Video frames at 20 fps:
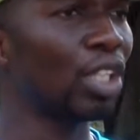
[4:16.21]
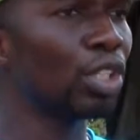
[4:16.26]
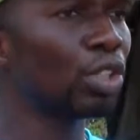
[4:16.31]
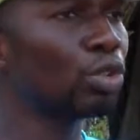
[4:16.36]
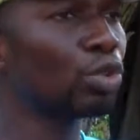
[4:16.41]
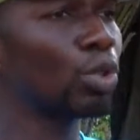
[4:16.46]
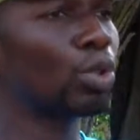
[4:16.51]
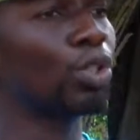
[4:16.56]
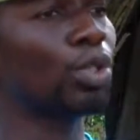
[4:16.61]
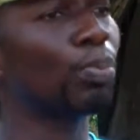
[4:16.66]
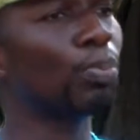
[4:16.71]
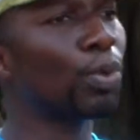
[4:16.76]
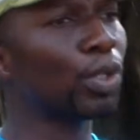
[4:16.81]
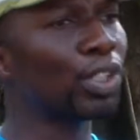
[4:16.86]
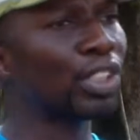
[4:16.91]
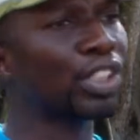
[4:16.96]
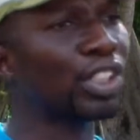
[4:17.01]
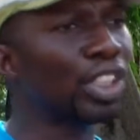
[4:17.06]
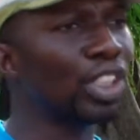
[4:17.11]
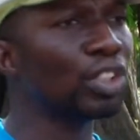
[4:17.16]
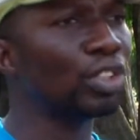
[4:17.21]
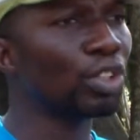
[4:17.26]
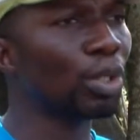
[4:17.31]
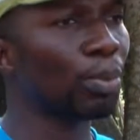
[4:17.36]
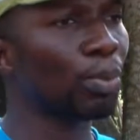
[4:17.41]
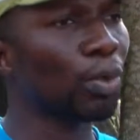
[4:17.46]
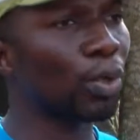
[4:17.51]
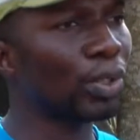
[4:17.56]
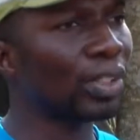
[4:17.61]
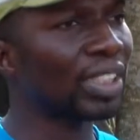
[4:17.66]
So the Portuguese
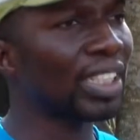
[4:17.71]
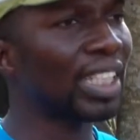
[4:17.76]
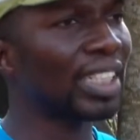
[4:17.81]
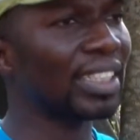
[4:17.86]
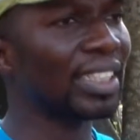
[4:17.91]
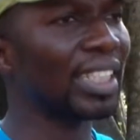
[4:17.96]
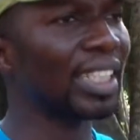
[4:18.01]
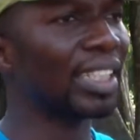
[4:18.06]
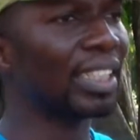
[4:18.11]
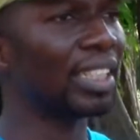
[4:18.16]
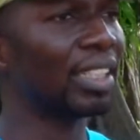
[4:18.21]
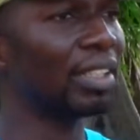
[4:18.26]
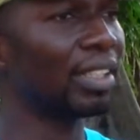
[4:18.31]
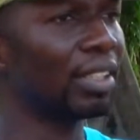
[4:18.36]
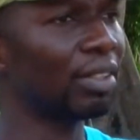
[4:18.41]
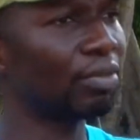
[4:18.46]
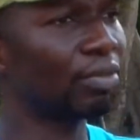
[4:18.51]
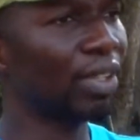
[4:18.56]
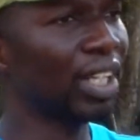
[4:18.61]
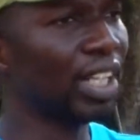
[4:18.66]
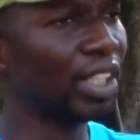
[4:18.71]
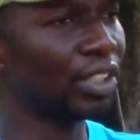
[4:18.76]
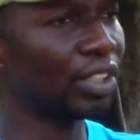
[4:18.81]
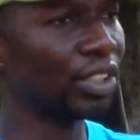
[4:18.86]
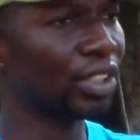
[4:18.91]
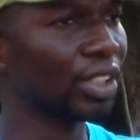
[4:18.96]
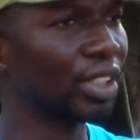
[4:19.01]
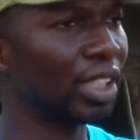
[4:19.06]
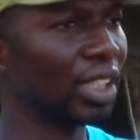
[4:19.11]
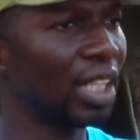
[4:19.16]
subcontracted the French.